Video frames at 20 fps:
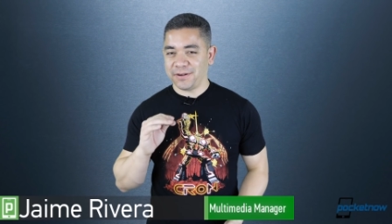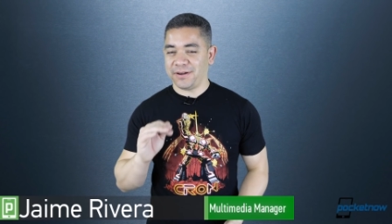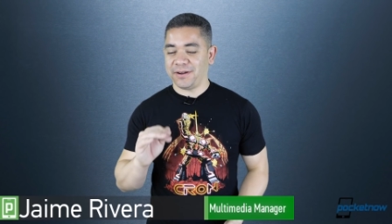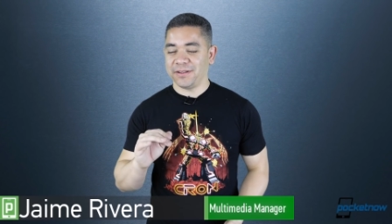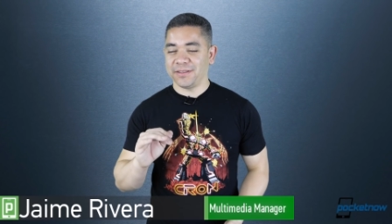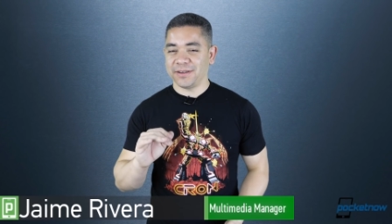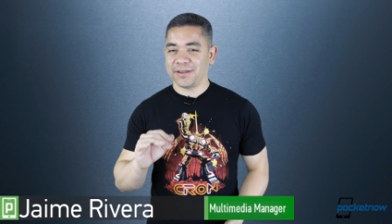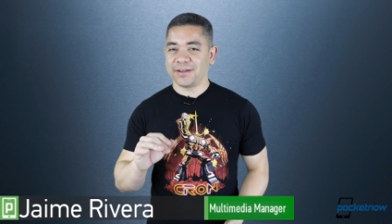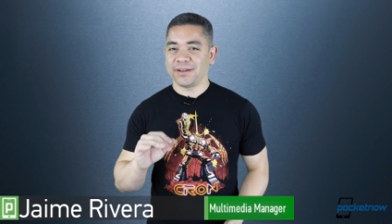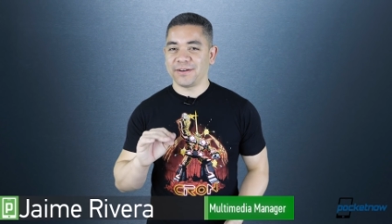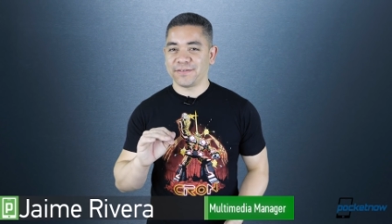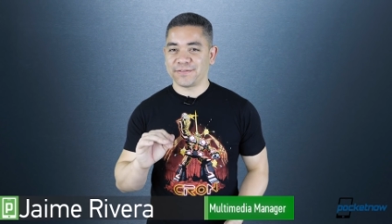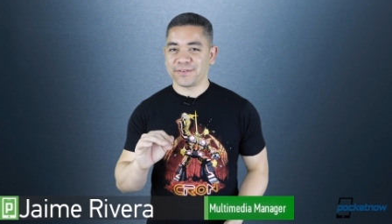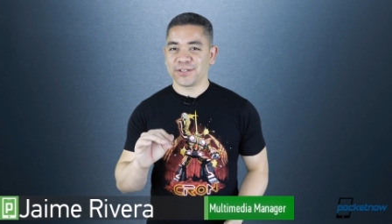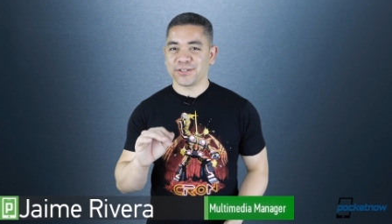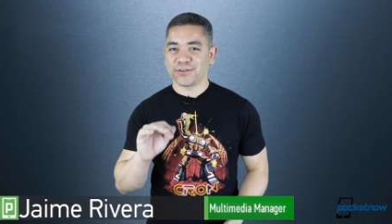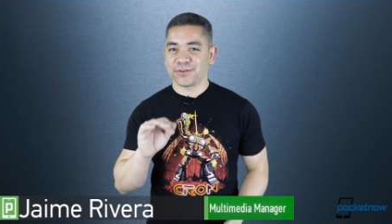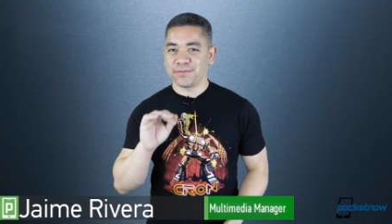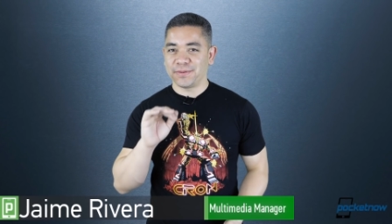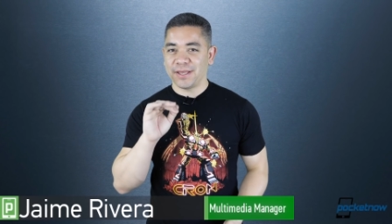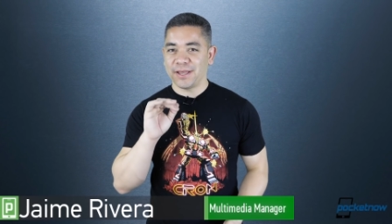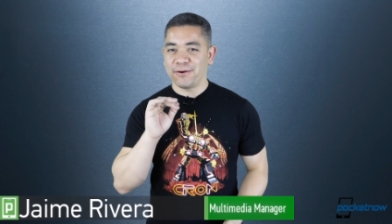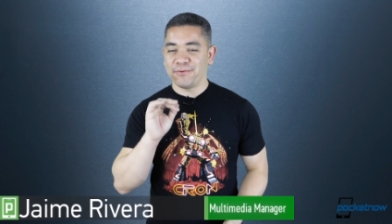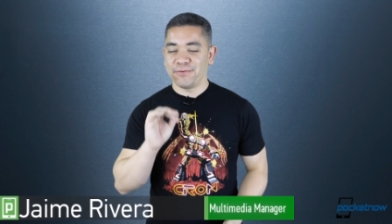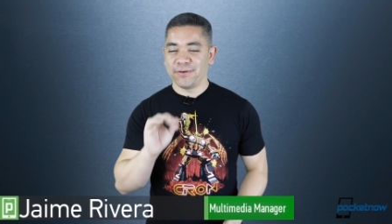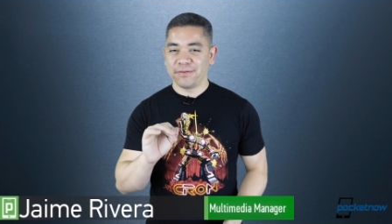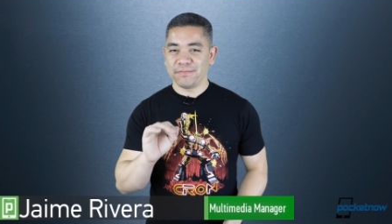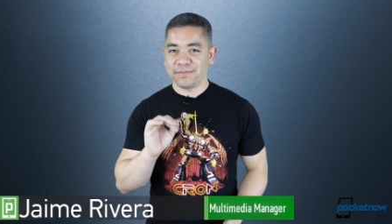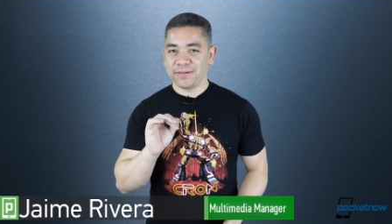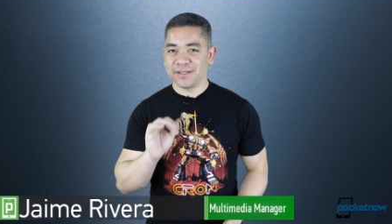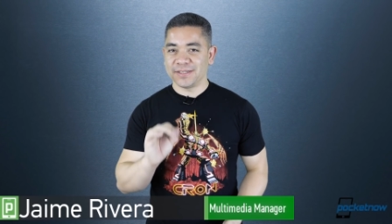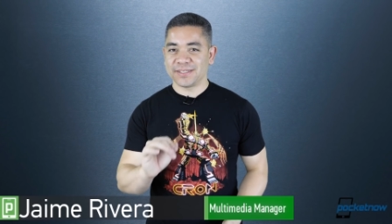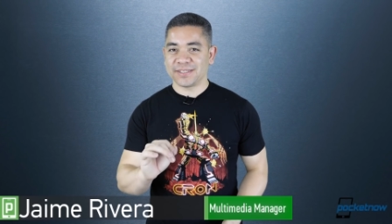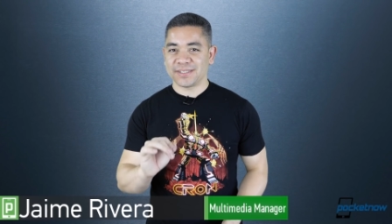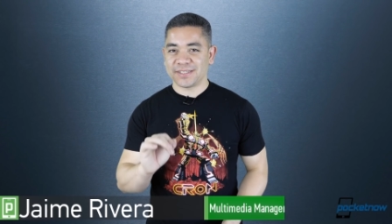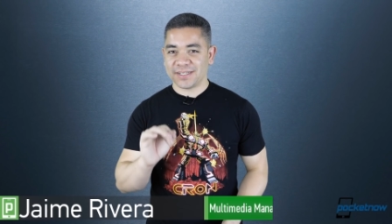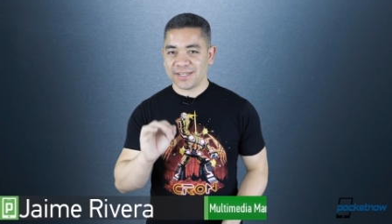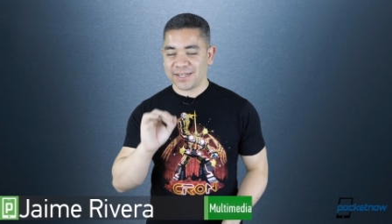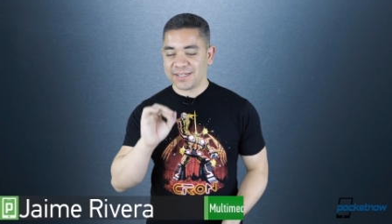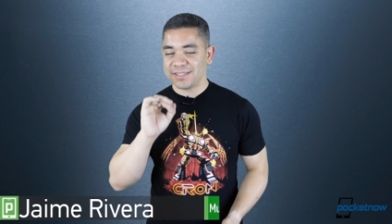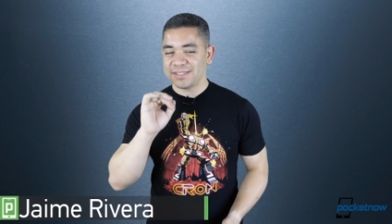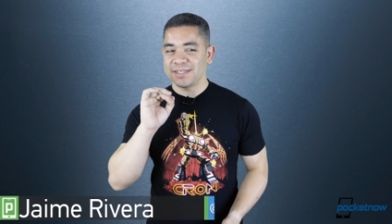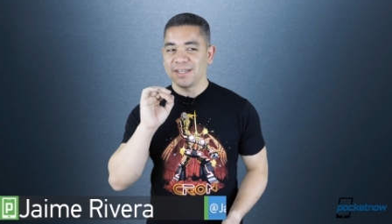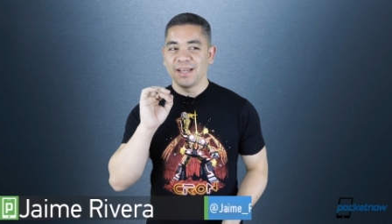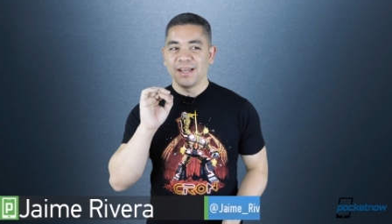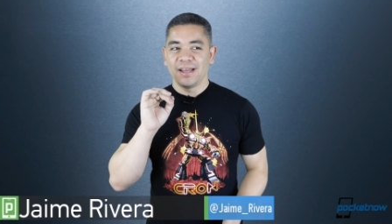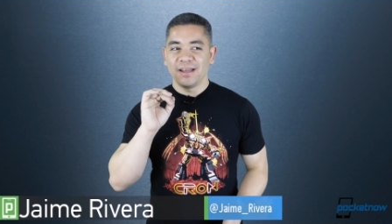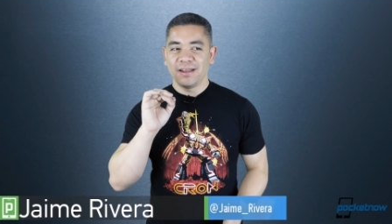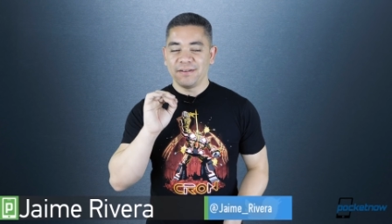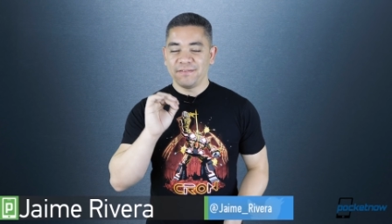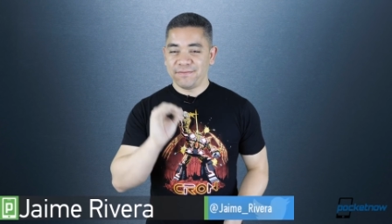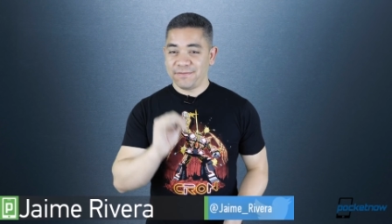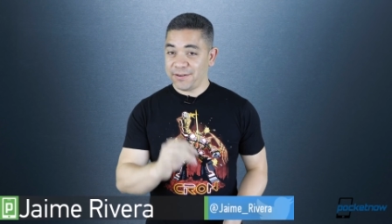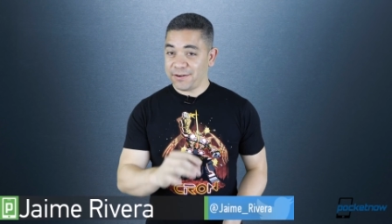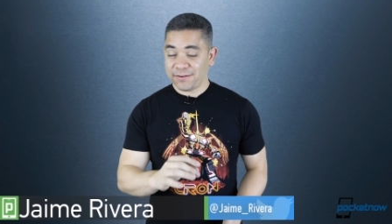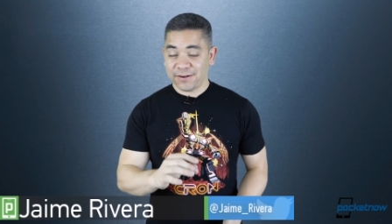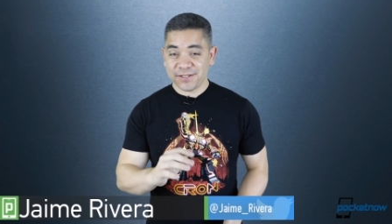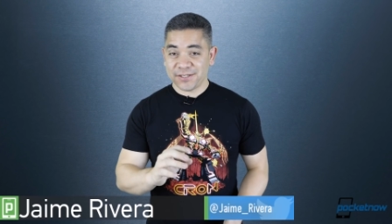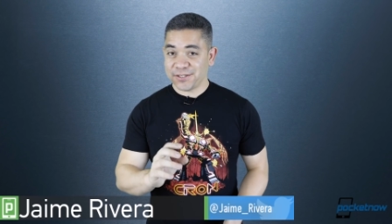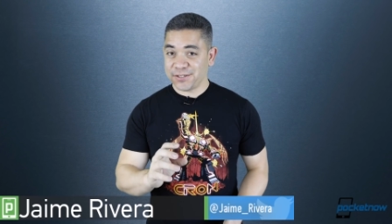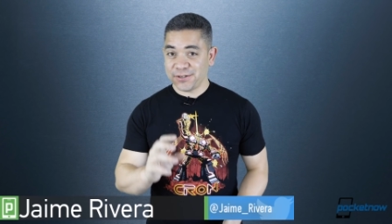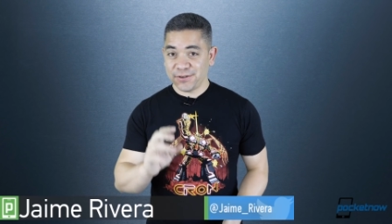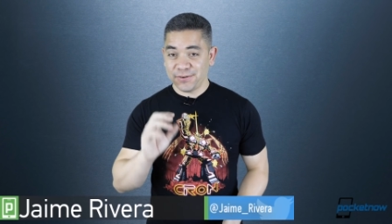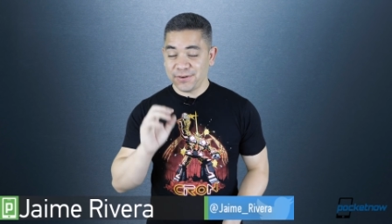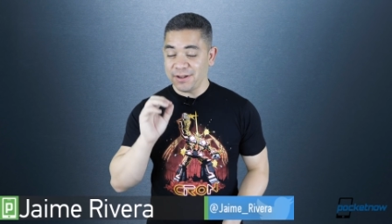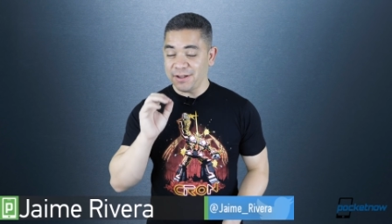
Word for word: all the coverage from that OnePlus 6 very soon.